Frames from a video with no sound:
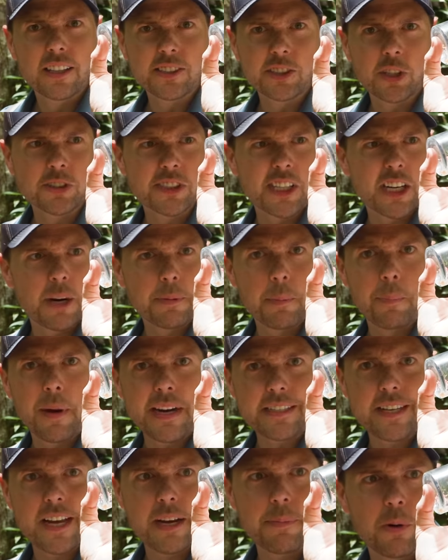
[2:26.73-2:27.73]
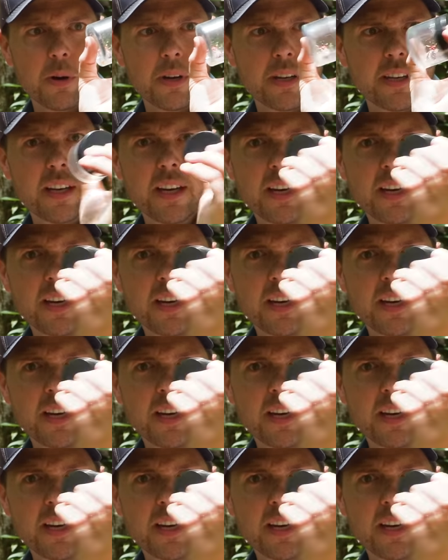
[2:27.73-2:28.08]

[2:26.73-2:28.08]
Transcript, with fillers: Let's go set up the bite table.